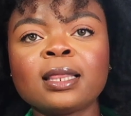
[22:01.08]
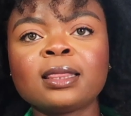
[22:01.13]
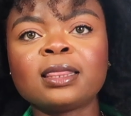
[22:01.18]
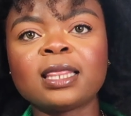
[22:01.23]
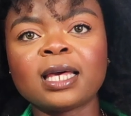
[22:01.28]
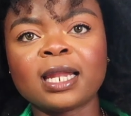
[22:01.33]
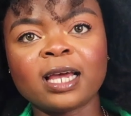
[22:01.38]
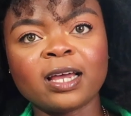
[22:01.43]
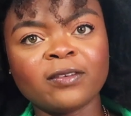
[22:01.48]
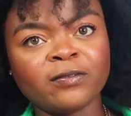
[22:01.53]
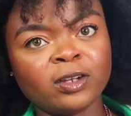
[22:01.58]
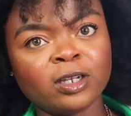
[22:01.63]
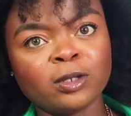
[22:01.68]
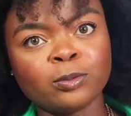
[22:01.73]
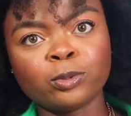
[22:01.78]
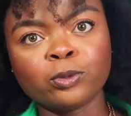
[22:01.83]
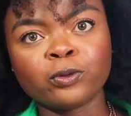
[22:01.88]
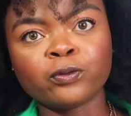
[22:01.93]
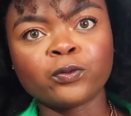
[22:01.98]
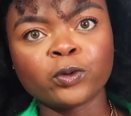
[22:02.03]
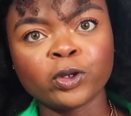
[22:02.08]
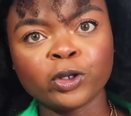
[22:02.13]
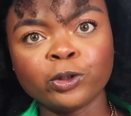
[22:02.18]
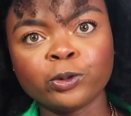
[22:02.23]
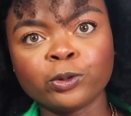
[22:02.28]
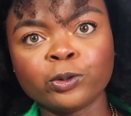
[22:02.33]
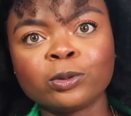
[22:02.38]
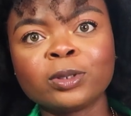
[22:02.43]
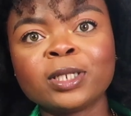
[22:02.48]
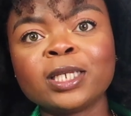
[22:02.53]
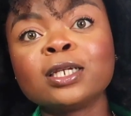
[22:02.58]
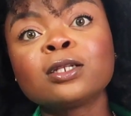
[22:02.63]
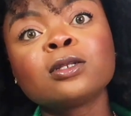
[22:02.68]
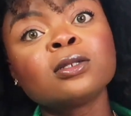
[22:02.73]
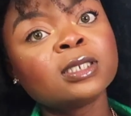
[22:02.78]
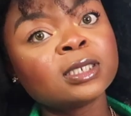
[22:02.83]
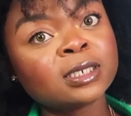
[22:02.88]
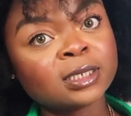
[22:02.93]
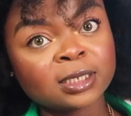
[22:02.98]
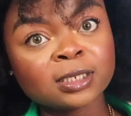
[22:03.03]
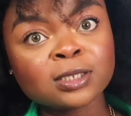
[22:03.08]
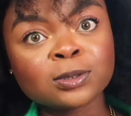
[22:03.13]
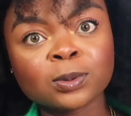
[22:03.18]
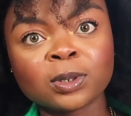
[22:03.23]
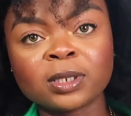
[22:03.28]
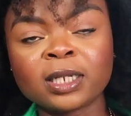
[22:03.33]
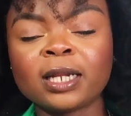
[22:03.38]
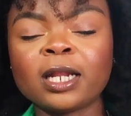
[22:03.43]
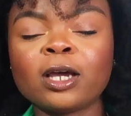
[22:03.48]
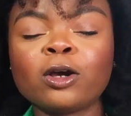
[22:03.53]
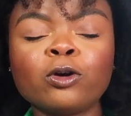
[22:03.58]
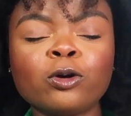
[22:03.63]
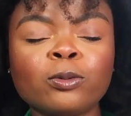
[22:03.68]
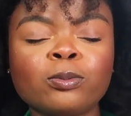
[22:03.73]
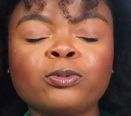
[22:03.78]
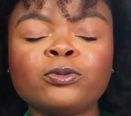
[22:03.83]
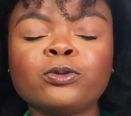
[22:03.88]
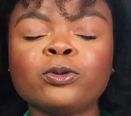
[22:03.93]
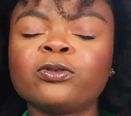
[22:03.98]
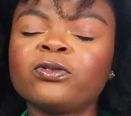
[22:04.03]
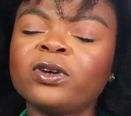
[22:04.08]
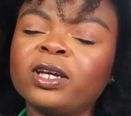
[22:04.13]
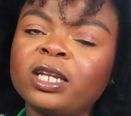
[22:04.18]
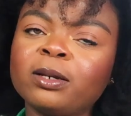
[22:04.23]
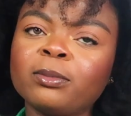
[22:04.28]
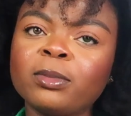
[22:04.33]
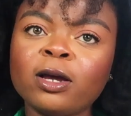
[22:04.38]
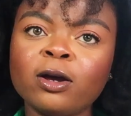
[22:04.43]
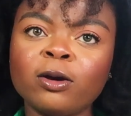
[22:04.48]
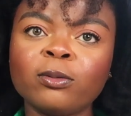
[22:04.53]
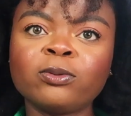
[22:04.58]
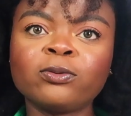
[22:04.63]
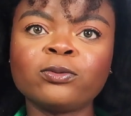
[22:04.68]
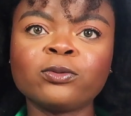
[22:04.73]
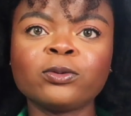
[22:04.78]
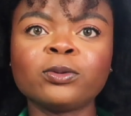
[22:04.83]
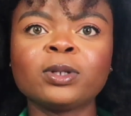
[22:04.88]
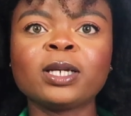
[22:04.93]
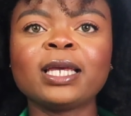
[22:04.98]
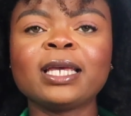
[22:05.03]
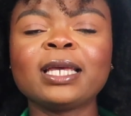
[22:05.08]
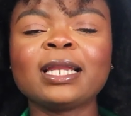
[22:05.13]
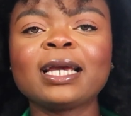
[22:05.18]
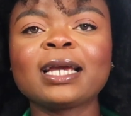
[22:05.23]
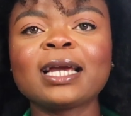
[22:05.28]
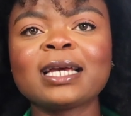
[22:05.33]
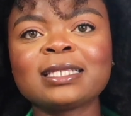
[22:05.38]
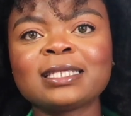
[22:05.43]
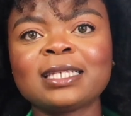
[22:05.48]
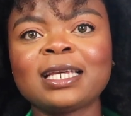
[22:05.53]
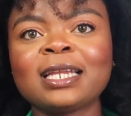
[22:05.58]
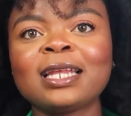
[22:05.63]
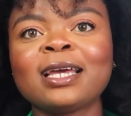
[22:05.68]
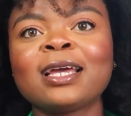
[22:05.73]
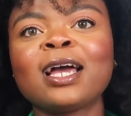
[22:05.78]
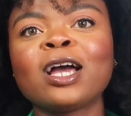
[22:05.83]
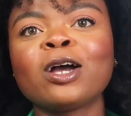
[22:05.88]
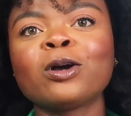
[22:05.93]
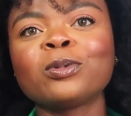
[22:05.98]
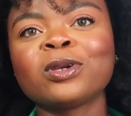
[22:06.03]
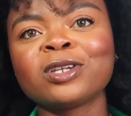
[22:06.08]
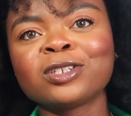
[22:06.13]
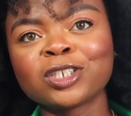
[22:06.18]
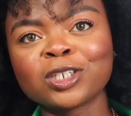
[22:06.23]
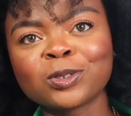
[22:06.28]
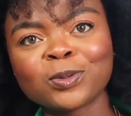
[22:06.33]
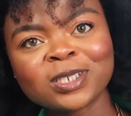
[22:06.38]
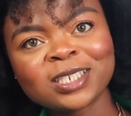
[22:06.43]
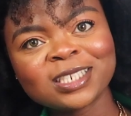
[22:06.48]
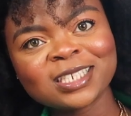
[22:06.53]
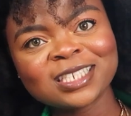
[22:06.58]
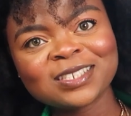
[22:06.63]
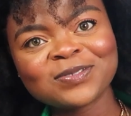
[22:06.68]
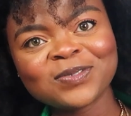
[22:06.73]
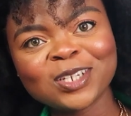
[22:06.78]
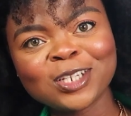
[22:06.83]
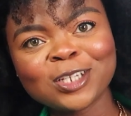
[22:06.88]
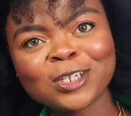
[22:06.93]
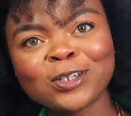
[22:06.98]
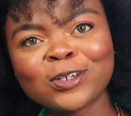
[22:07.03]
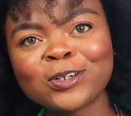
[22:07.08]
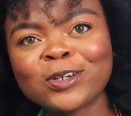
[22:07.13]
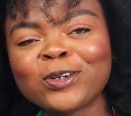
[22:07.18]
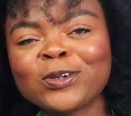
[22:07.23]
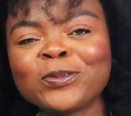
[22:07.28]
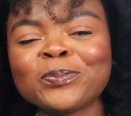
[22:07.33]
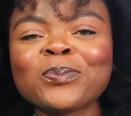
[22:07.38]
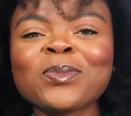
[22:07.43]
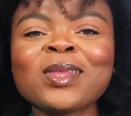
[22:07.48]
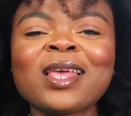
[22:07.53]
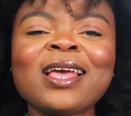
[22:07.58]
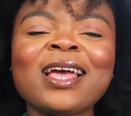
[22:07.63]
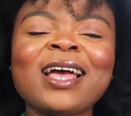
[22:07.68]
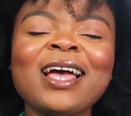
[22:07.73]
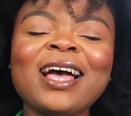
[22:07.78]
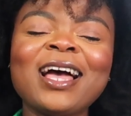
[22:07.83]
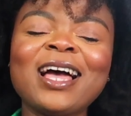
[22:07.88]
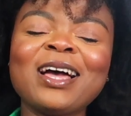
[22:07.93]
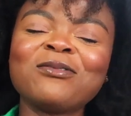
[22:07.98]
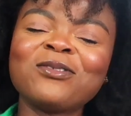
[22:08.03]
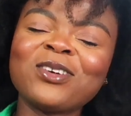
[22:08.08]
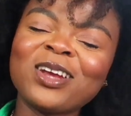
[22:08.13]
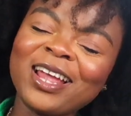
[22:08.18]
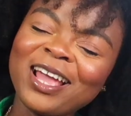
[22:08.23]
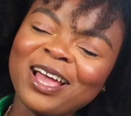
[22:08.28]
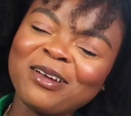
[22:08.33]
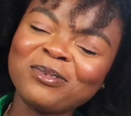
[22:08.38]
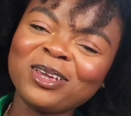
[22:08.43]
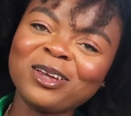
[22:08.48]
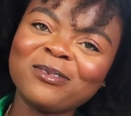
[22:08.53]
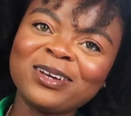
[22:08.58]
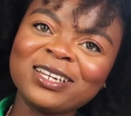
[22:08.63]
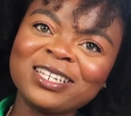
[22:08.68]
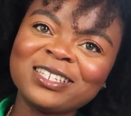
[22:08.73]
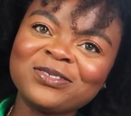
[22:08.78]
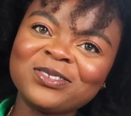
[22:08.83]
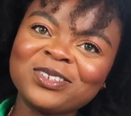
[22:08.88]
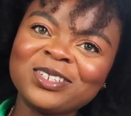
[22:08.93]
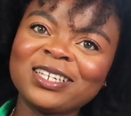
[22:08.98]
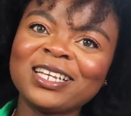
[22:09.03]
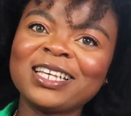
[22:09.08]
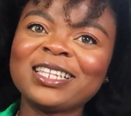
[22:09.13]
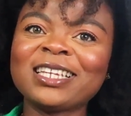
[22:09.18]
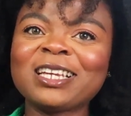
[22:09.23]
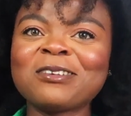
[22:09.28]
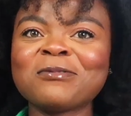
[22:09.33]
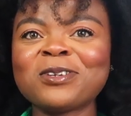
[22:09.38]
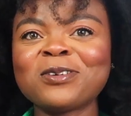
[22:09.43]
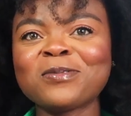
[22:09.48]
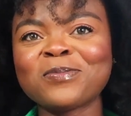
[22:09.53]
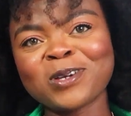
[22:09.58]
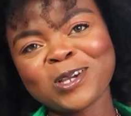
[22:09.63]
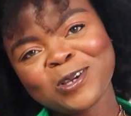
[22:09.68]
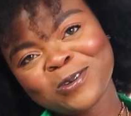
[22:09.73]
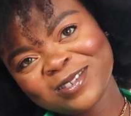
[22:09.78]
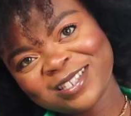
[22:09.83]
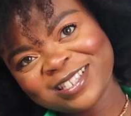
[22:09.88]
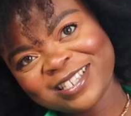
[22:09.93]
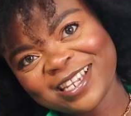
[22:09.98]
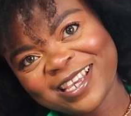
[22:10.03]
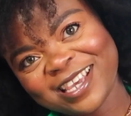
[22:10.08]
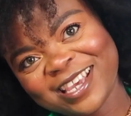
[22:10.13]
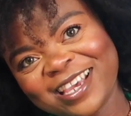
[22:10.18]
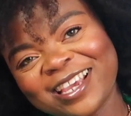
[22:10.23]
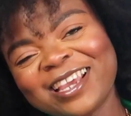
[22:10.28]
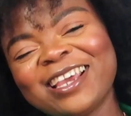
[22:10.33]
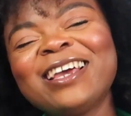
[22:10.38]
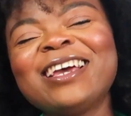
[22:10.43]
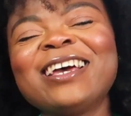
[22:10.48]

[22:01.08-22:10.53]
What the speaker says: that are available for you, including this one, and I hope you find them helpful. Again, like I said, I hope you enjoyed watching this video. I'm very happy about this video, and I think I'm gonna post it.